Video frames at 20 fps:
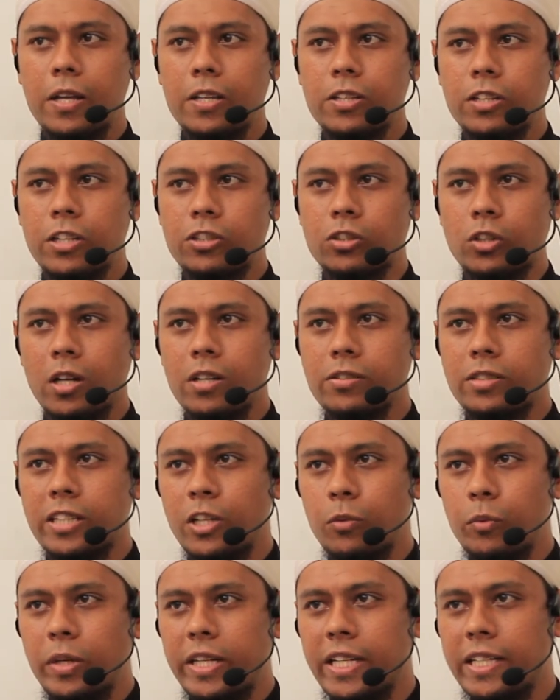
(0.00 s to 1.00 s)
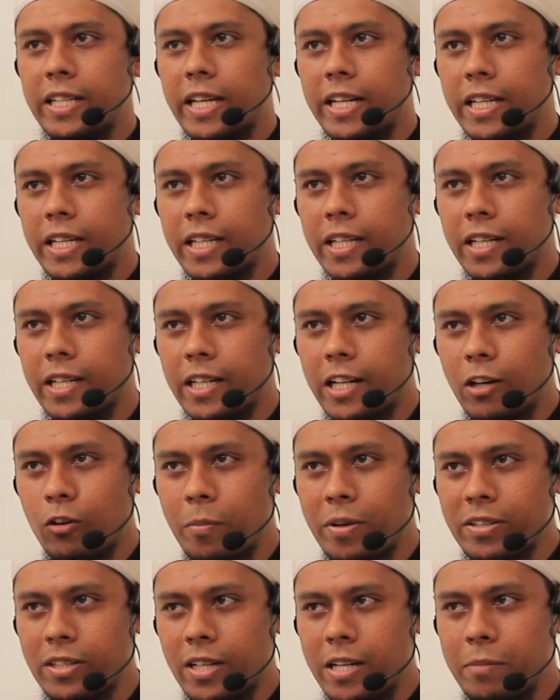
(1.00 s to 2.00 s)
The scholars within our
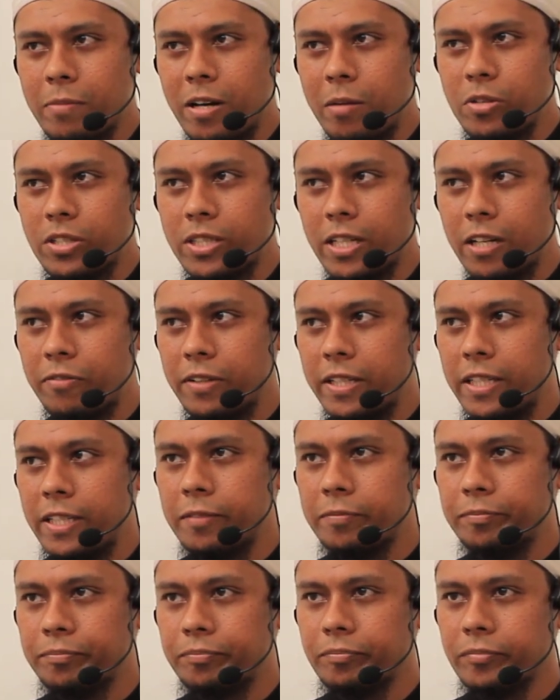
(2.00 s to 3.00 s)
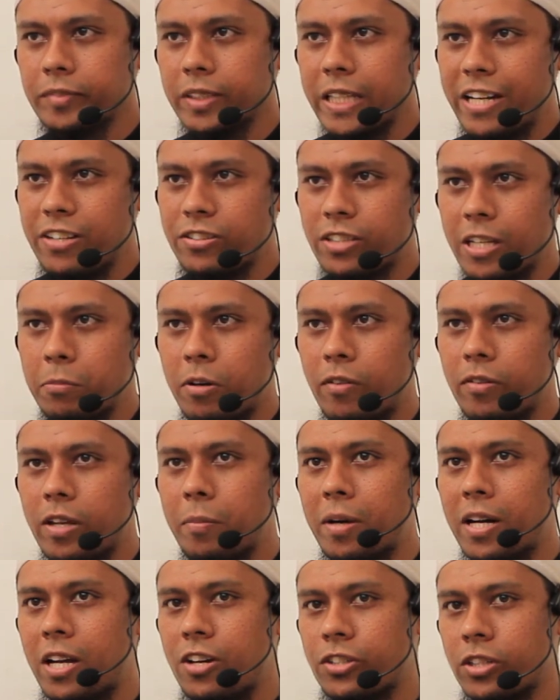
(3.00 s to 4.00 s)
Madhab Imam Shafi'i, some of
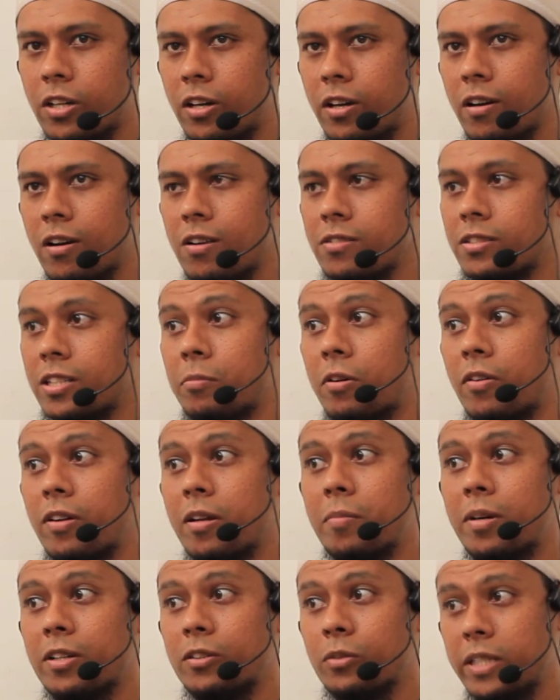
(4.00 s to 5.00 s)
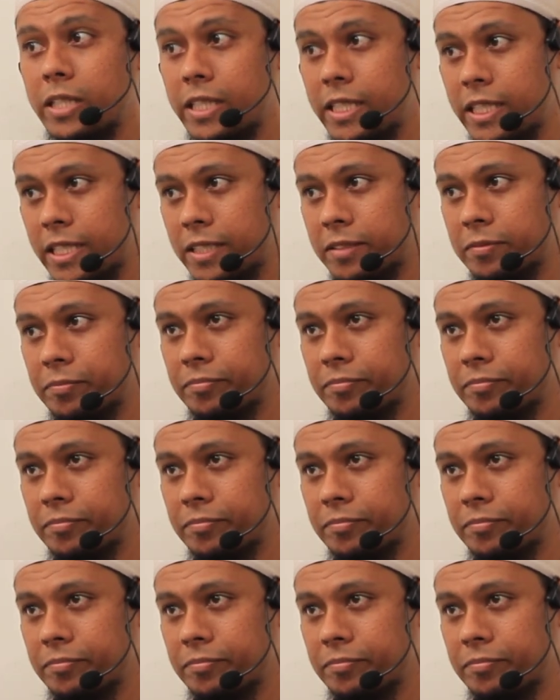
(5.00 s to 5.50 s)
them are Asha'ira, some of them are Maturidiyya.